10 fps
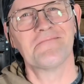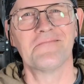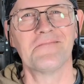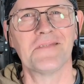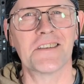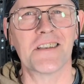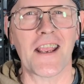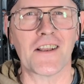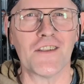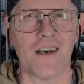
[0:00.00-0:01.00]
Let's
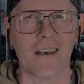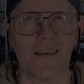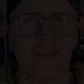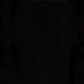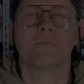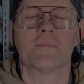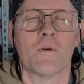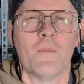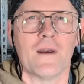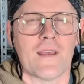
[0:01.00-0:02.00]
take a look. So
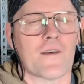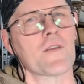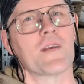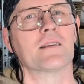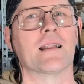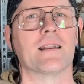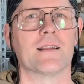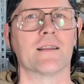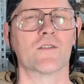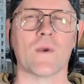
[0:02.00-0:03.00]
among the other things I did
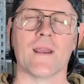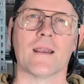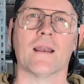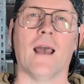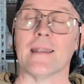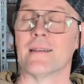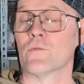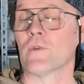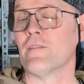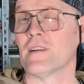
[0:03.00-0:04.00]
this week, I did
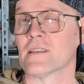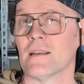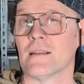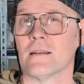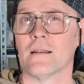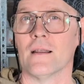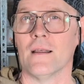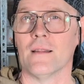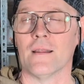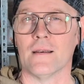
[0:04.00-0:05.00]
revisit
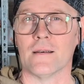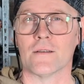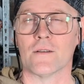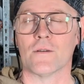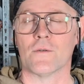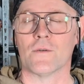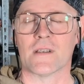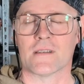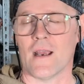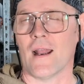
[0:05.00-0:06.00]
the
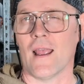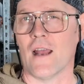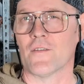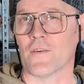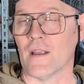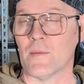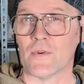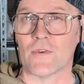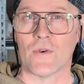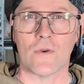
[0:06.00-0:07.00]
design I had for Eep
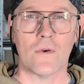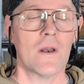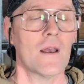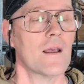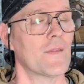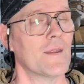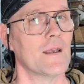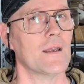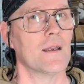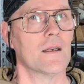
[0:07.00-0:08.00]
and Doodle.
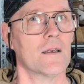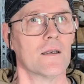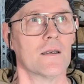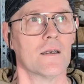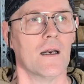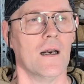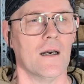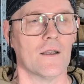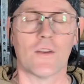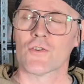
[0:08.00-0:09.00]
The
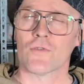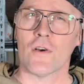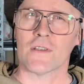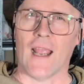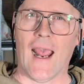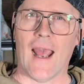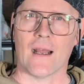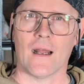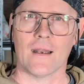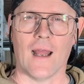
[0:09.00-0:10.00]
strokes I had
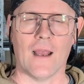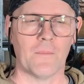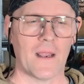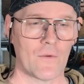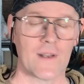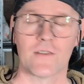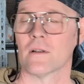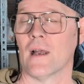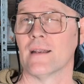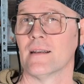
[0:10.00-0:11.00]
on it, my
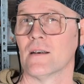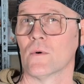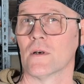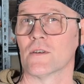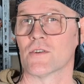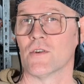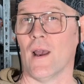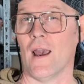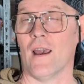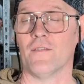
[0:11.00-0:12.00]
original idea was to
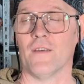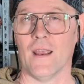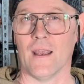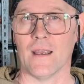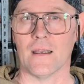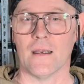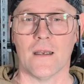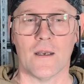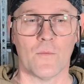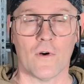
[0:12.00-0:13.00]
have
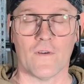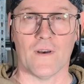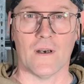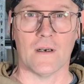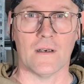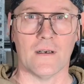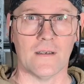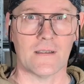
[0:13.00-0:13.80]
more of a